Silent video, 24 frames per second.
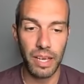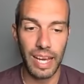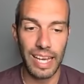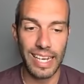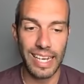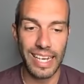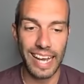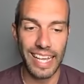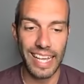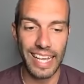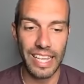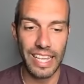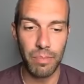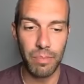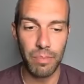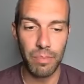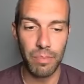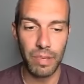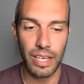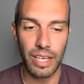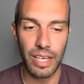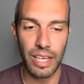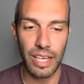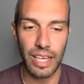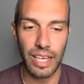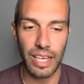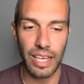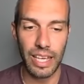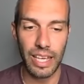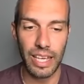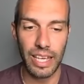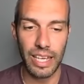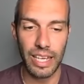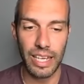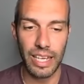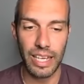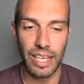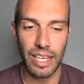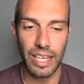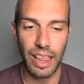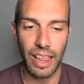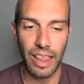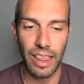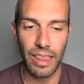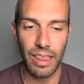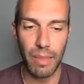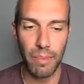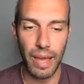Annihilate in
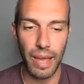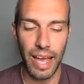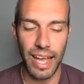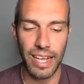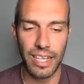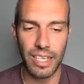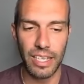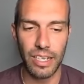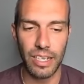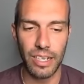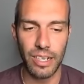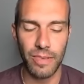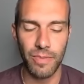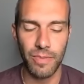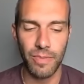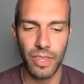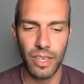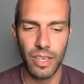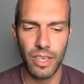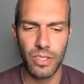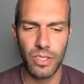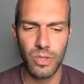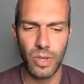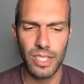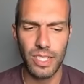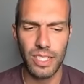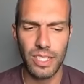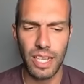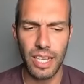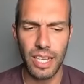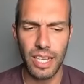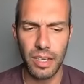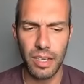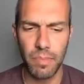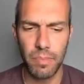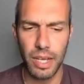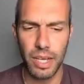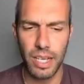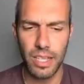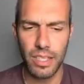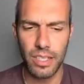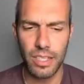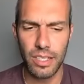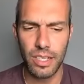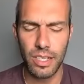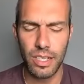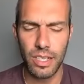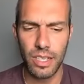the back here. So I stay in a
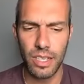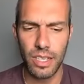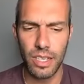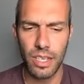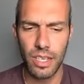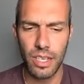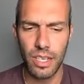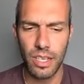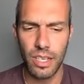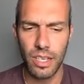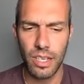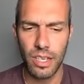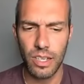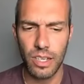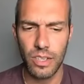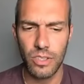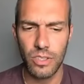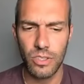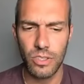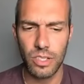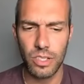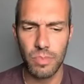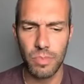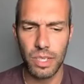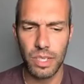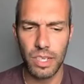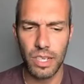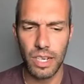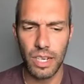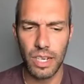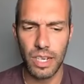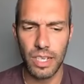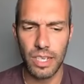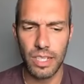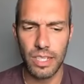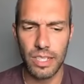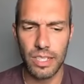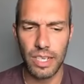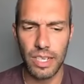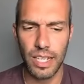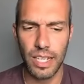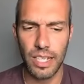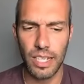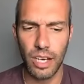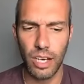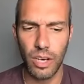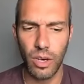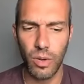bit. just because
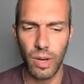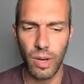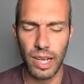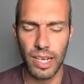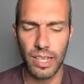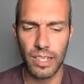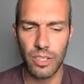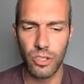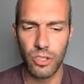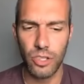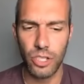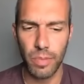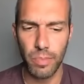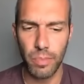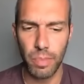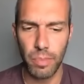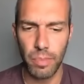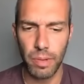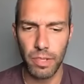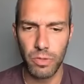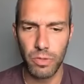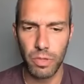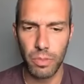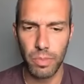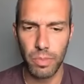I know I can chip a bunch